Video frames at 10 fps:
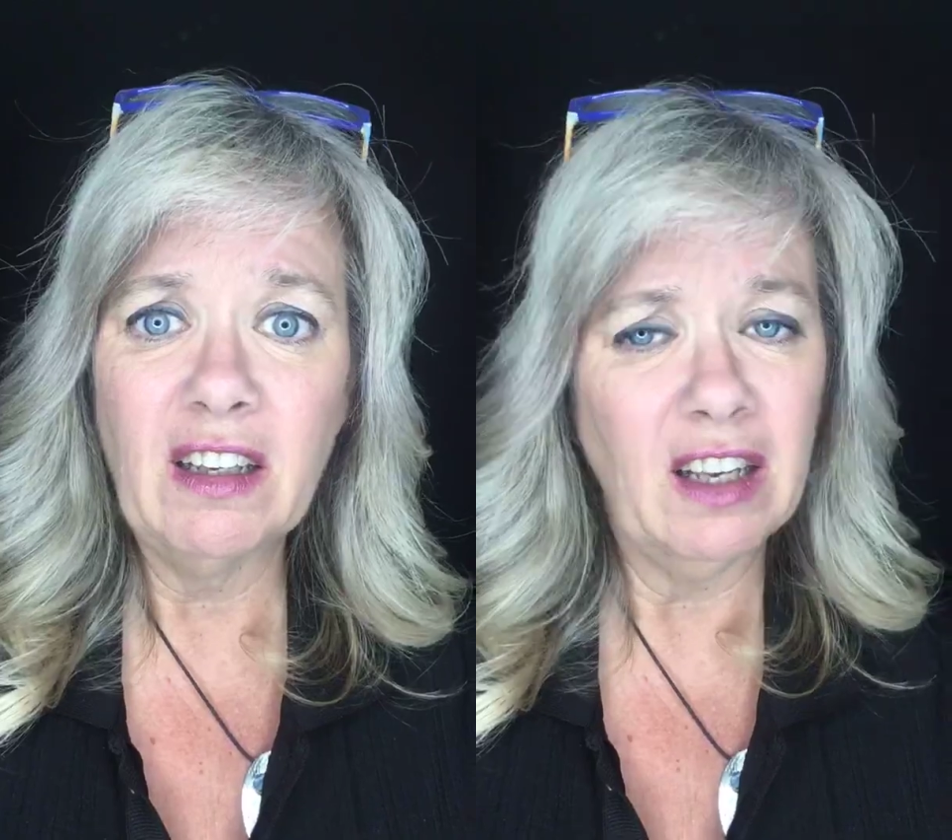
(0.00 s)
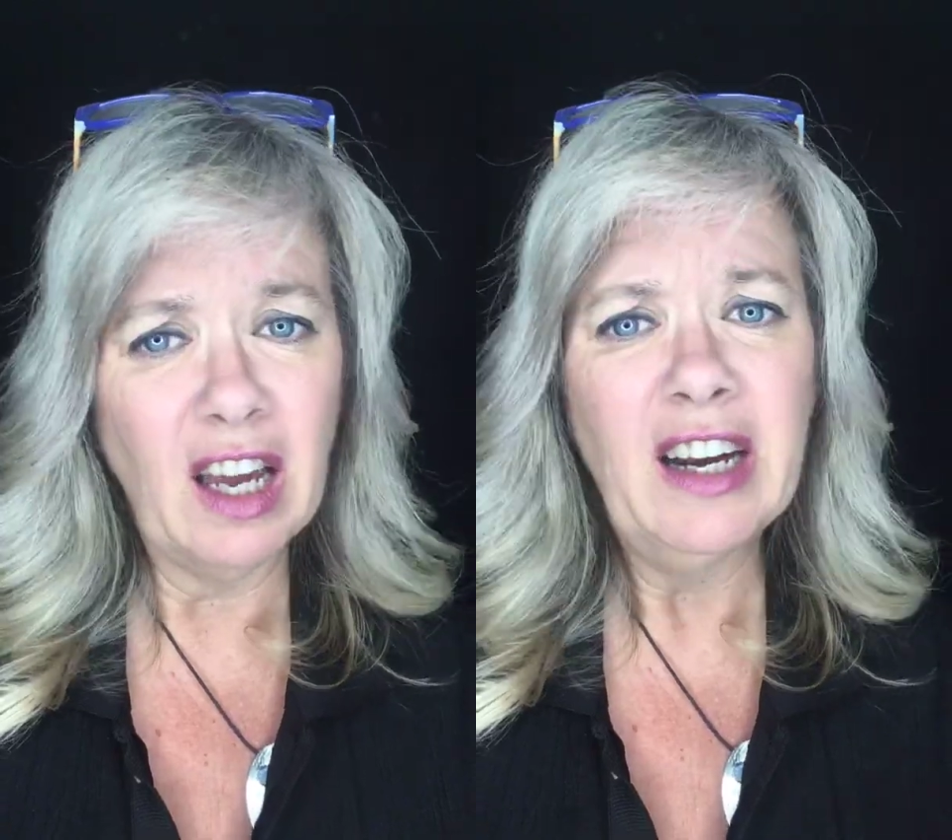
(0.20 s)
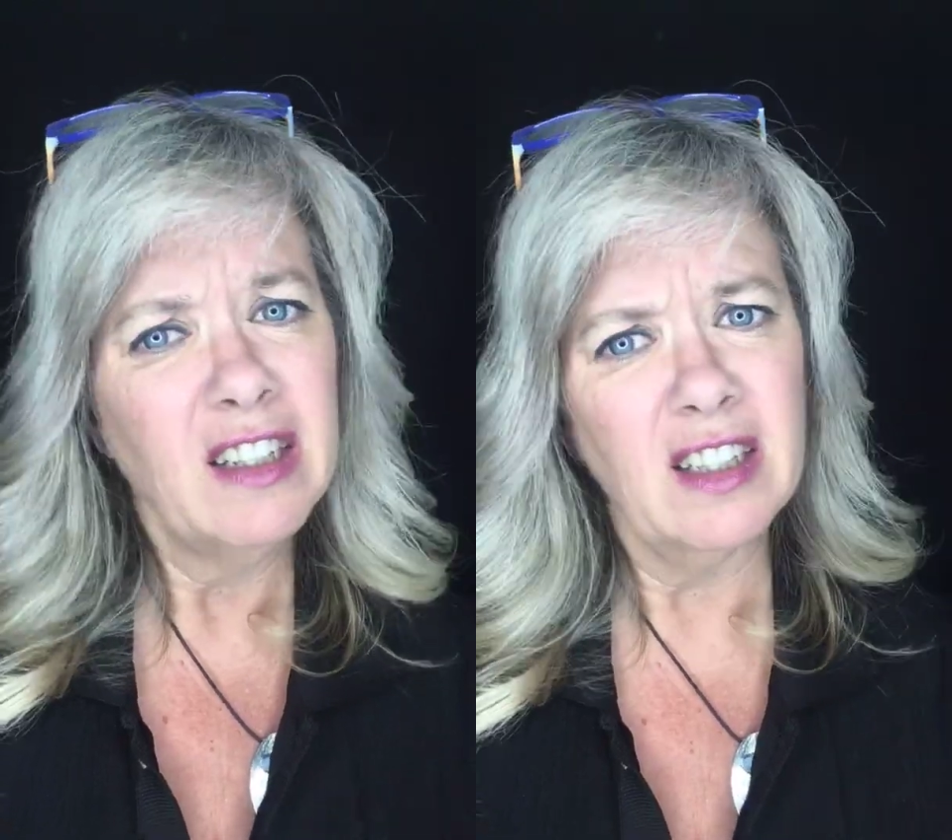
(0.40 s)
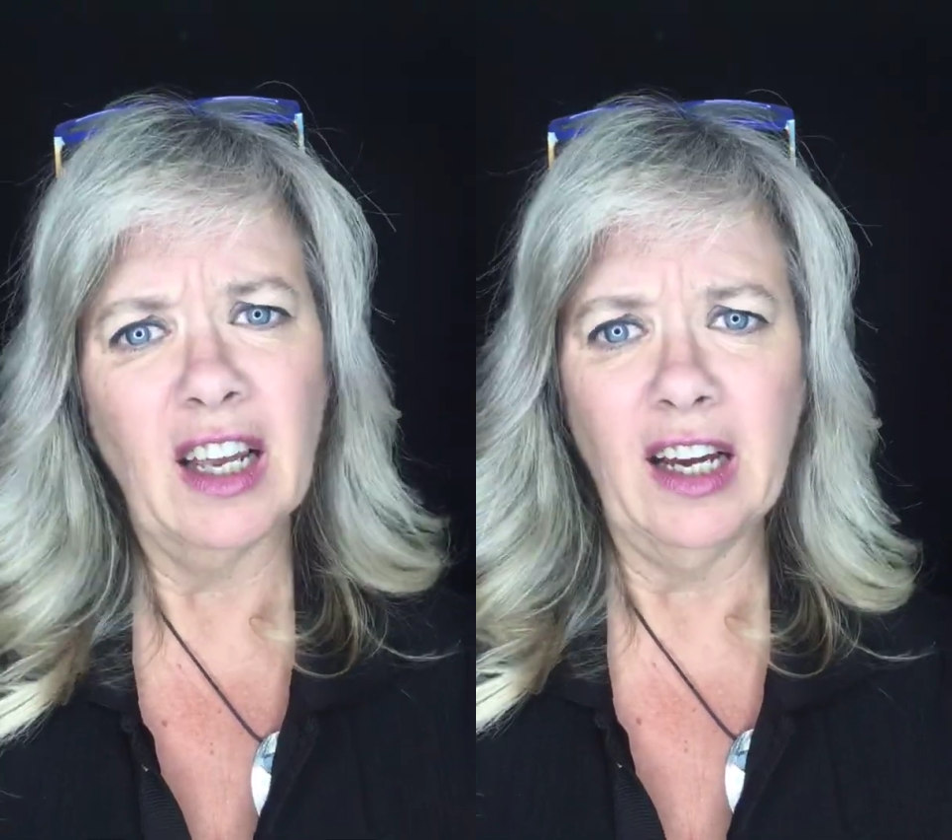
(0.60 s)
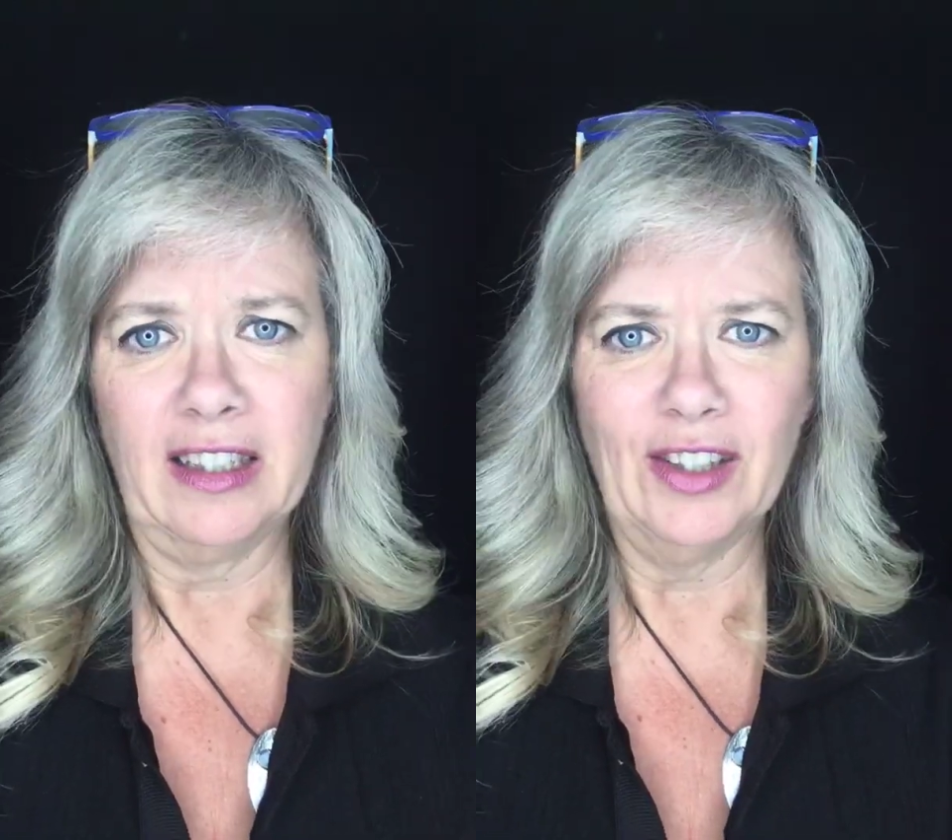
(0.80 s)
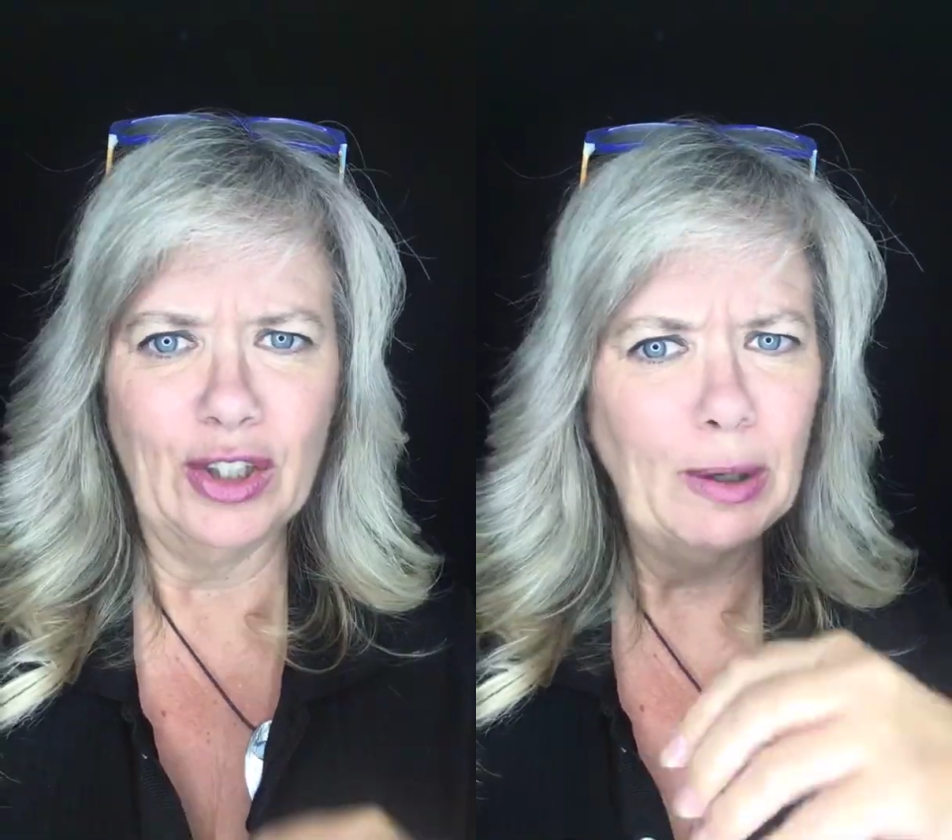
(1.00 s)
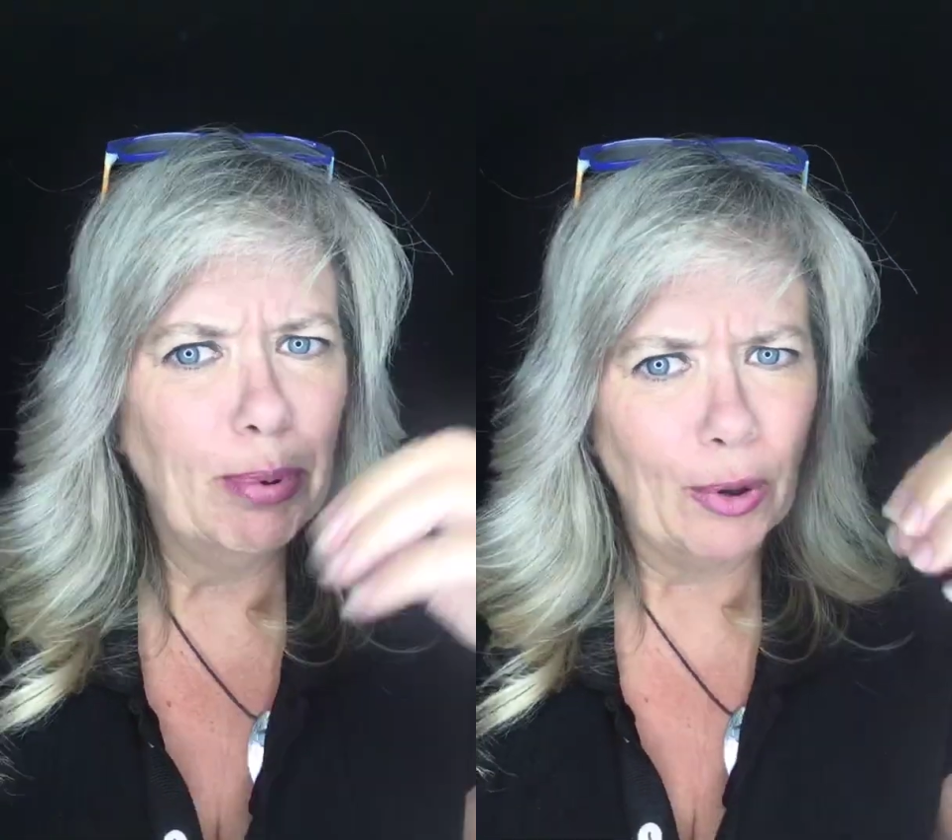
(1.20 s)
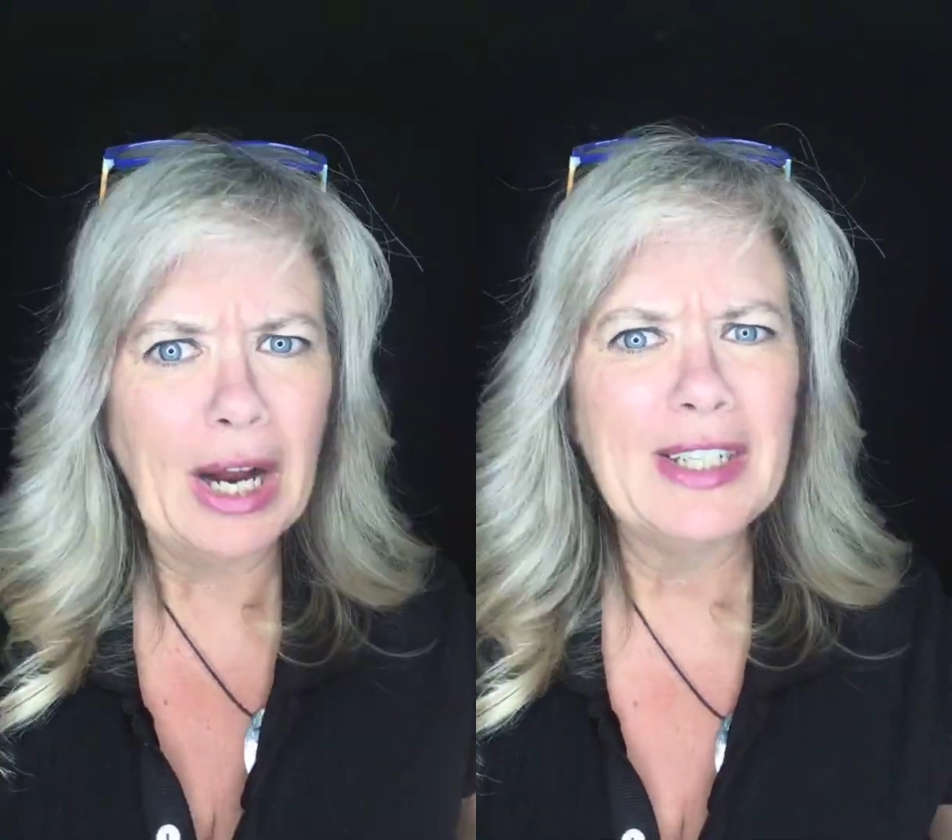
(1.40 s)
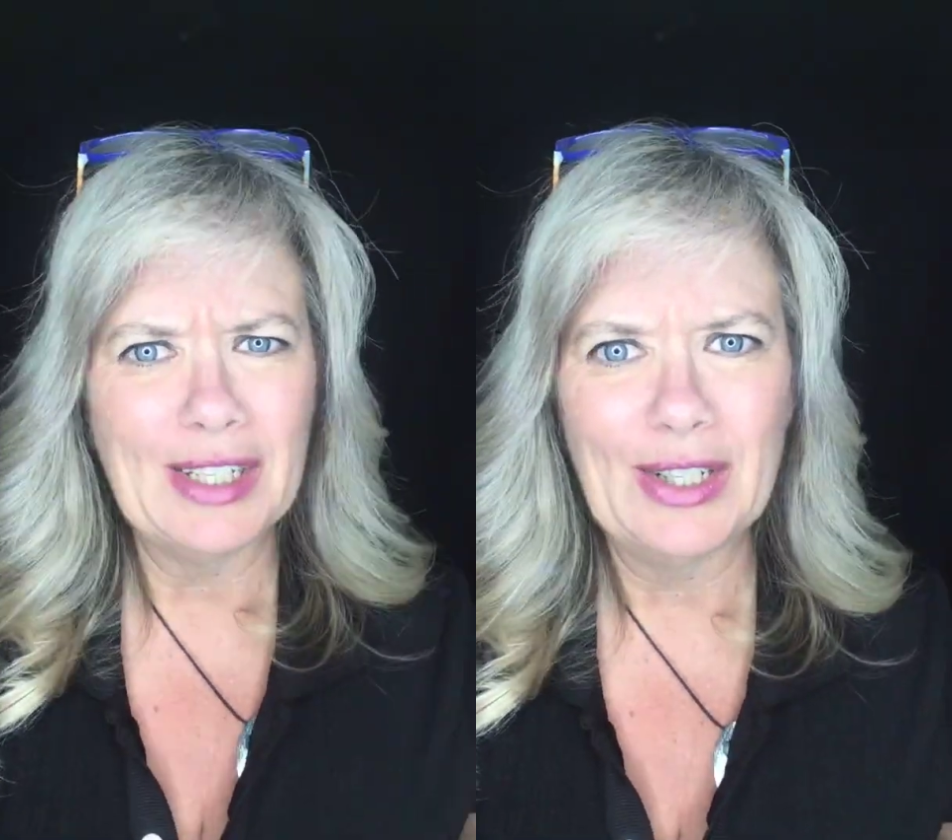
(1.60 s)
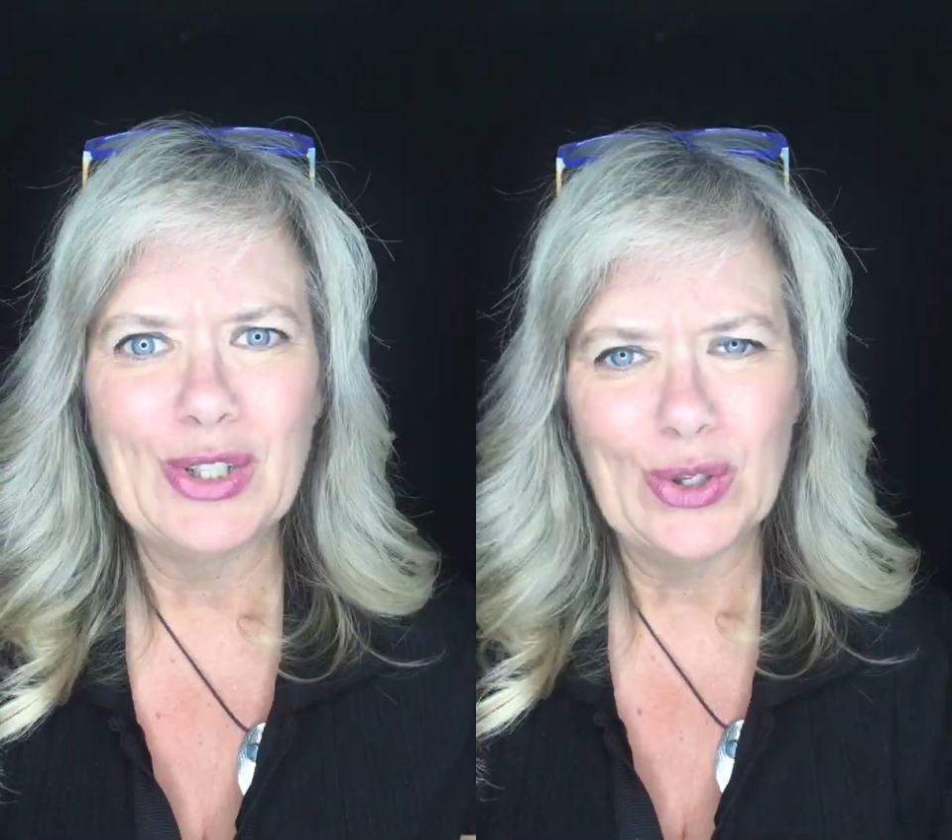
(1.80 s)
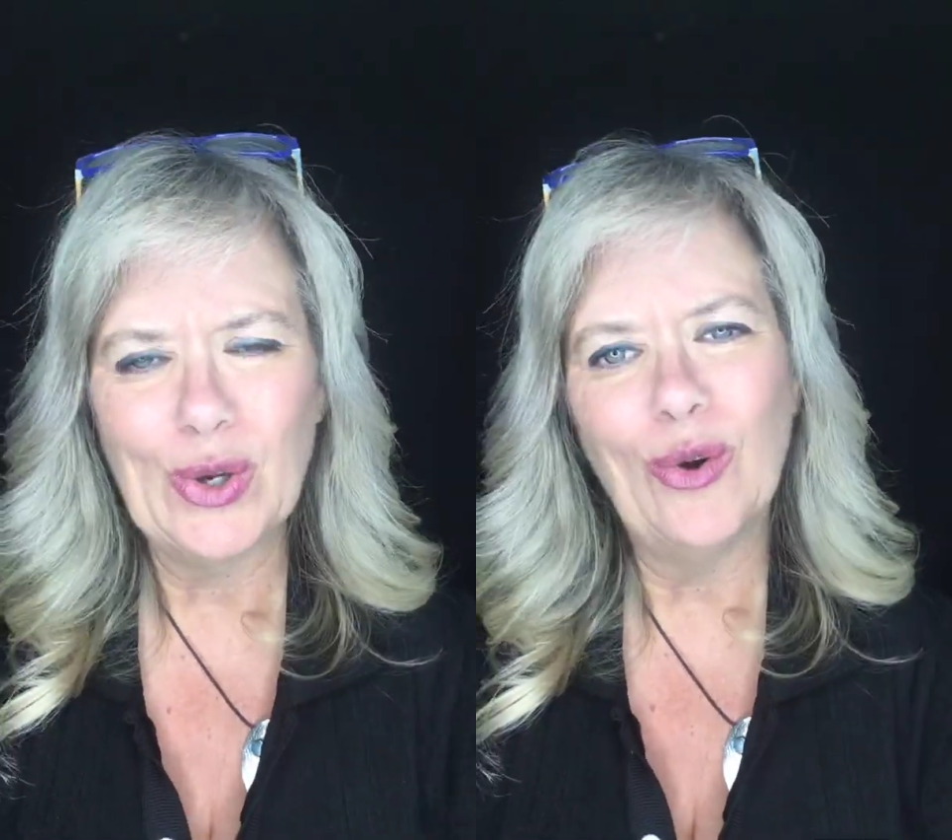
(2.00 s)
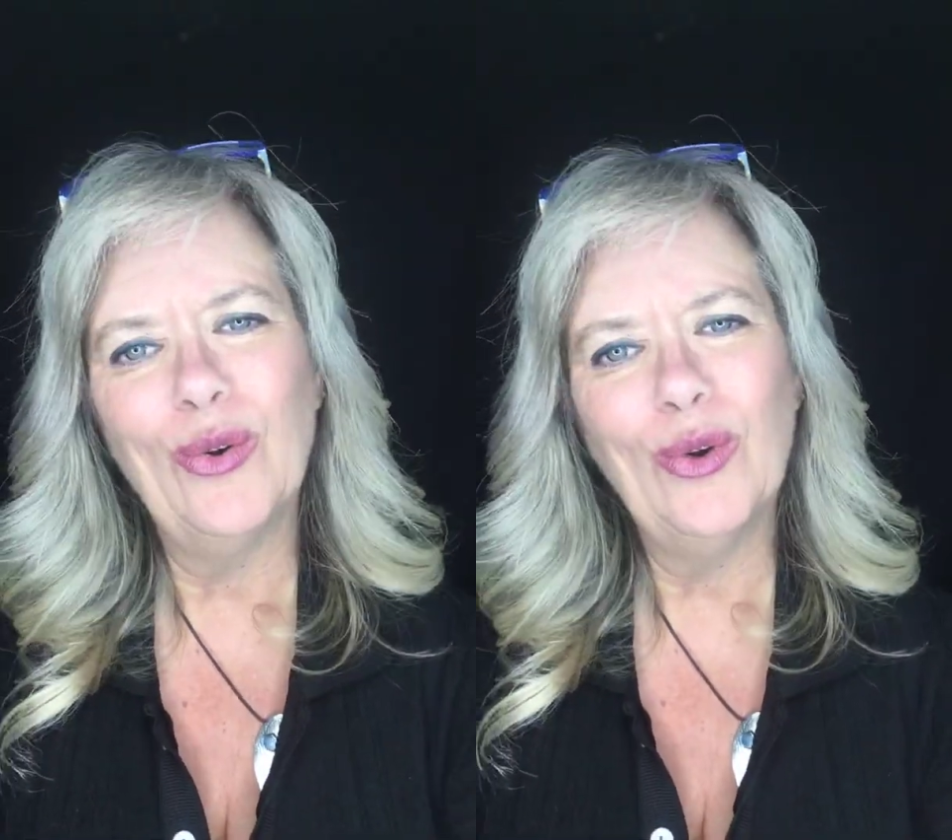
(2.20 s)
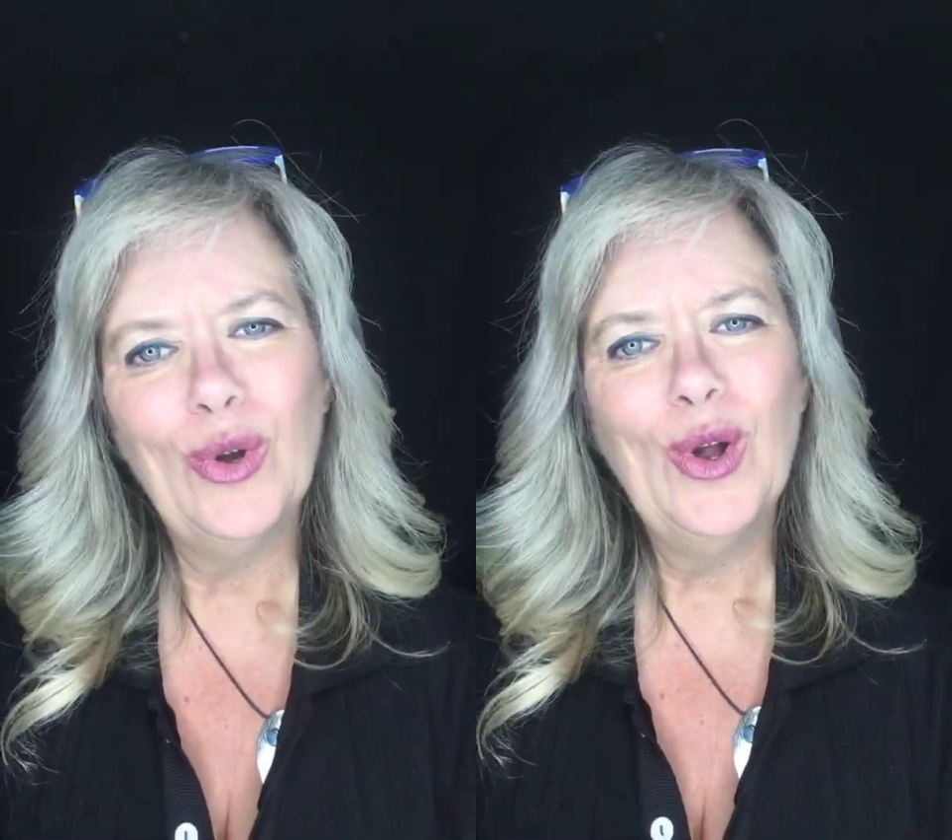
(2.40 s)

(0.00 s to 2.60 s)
kind of sucks. There's a process to go